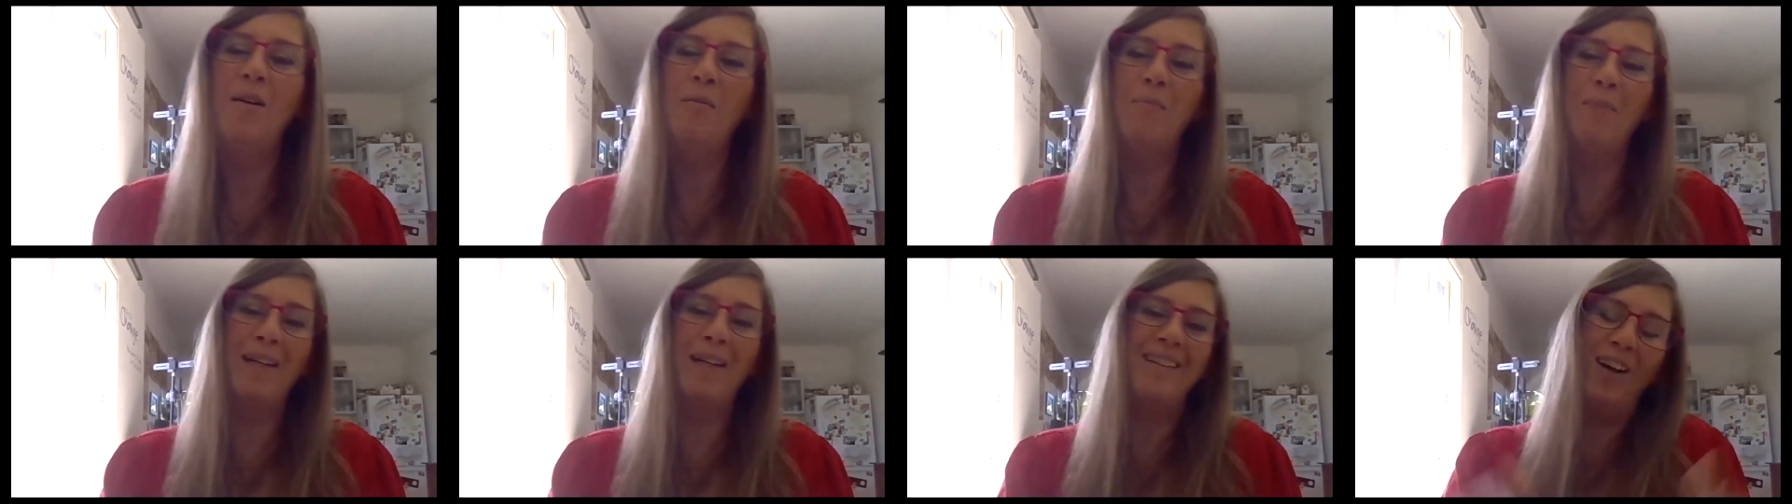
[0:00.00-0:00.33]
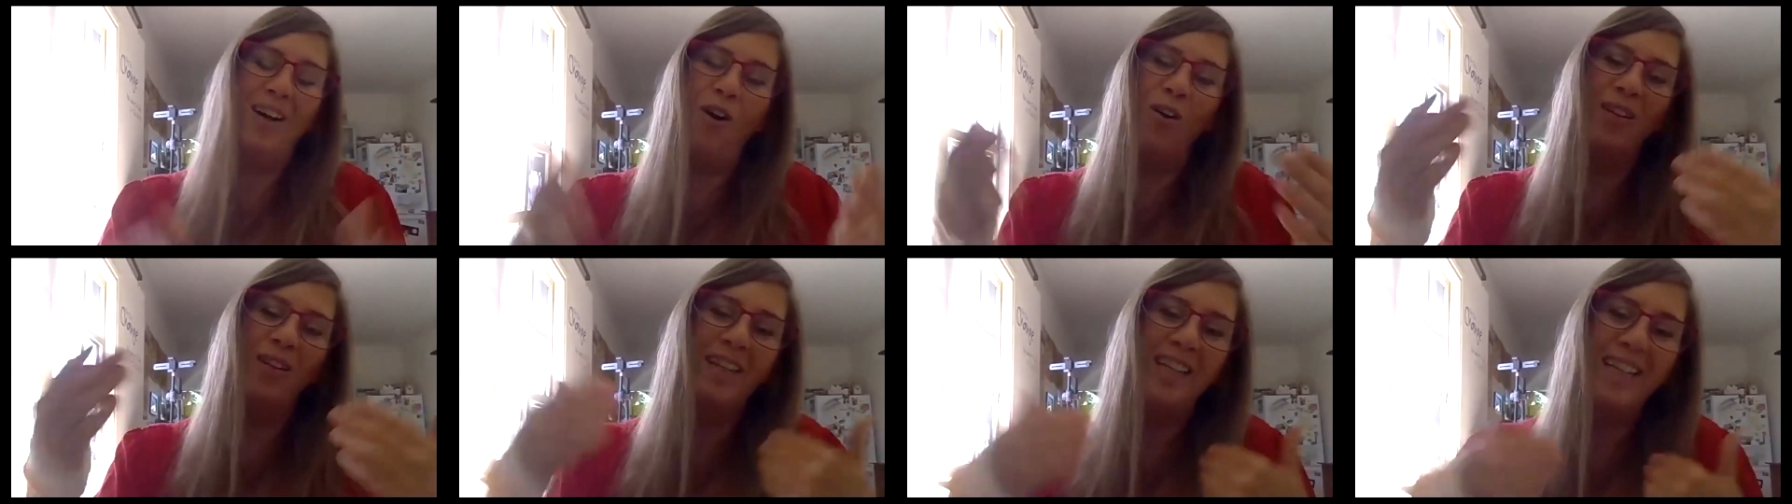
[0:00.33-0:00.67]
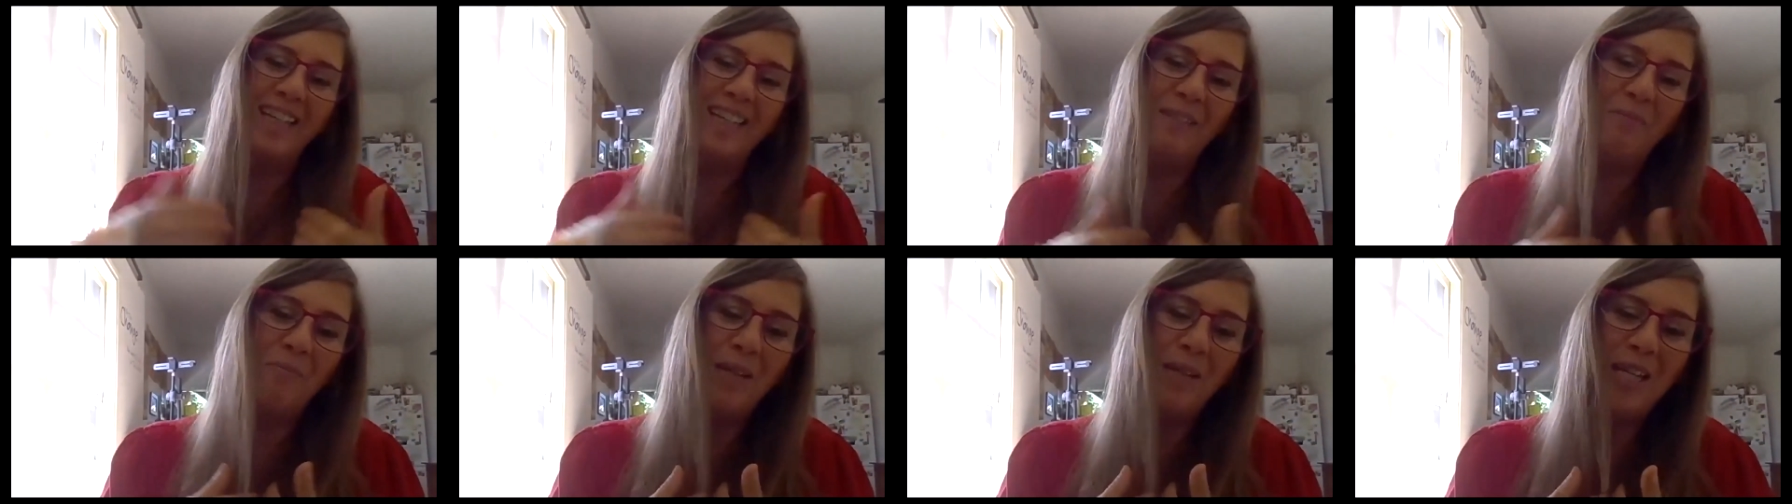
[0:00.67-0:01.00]
But
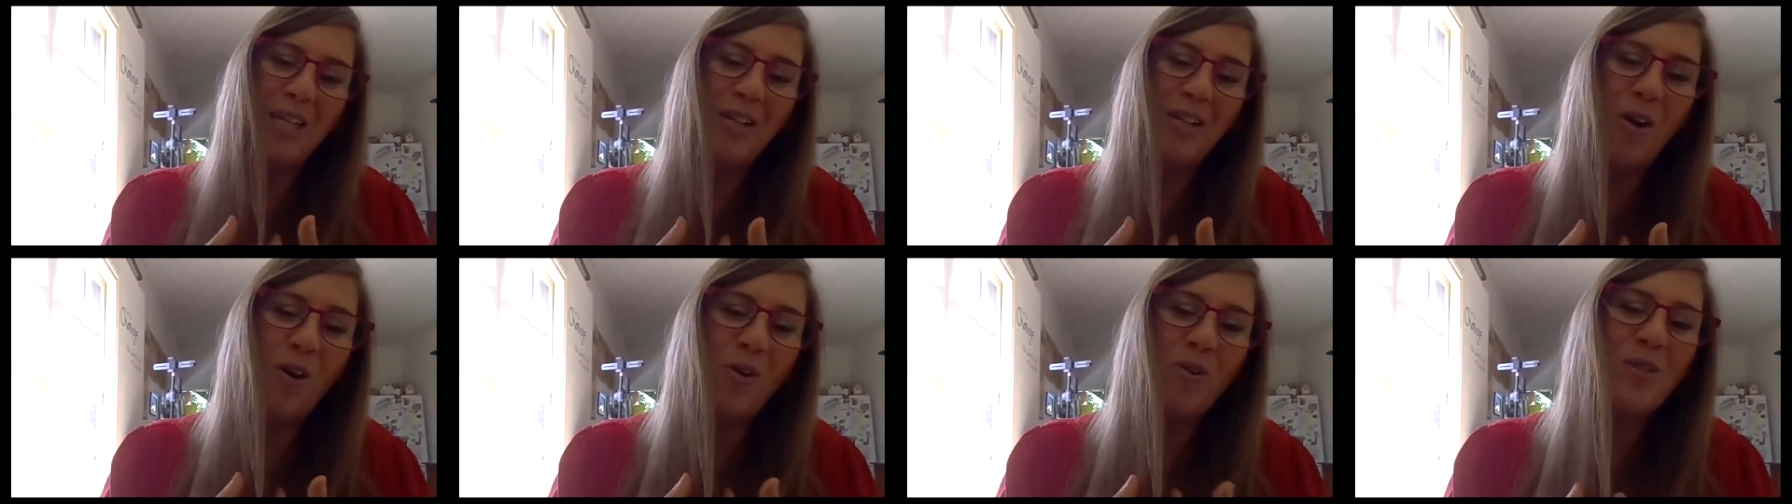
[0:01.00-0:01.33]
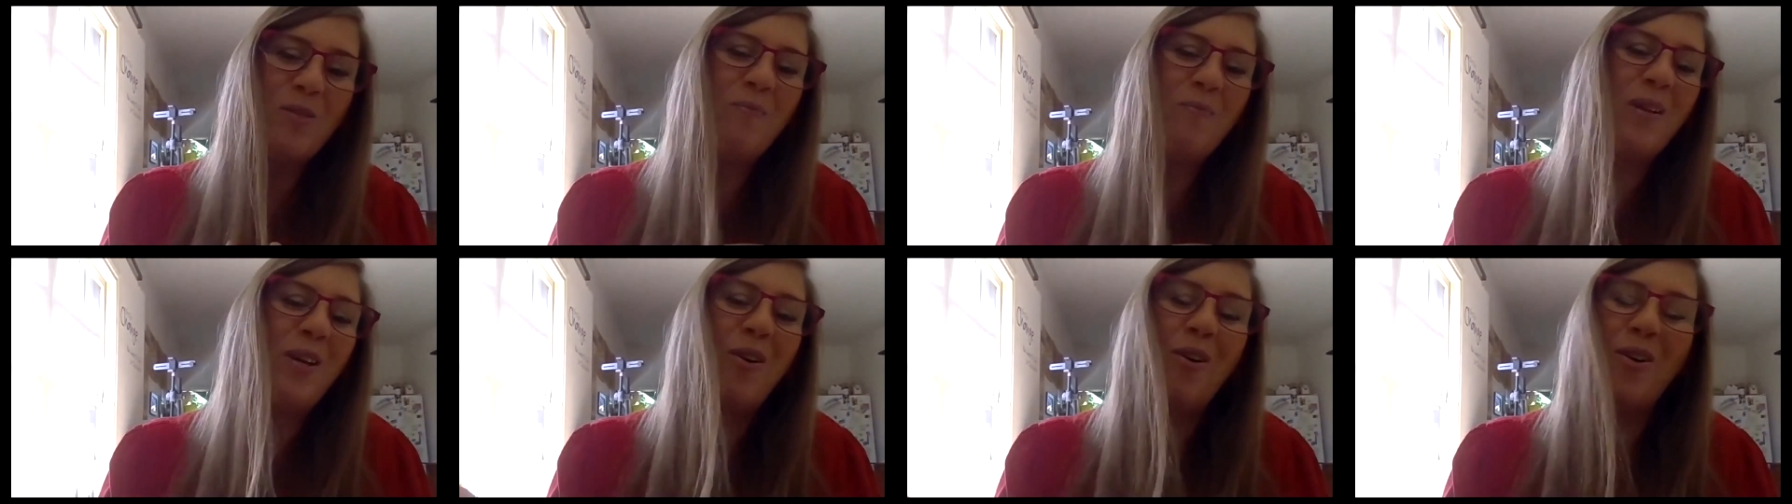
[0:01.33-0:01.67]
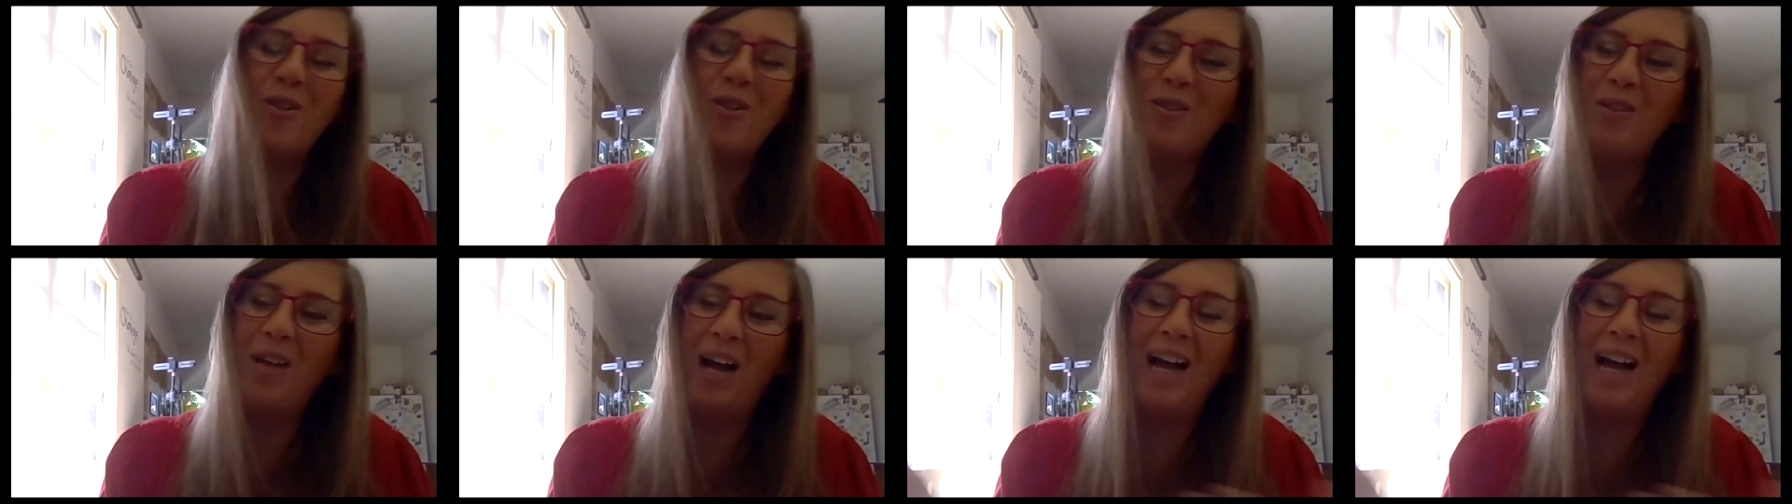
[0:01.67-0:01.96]
only me knows, because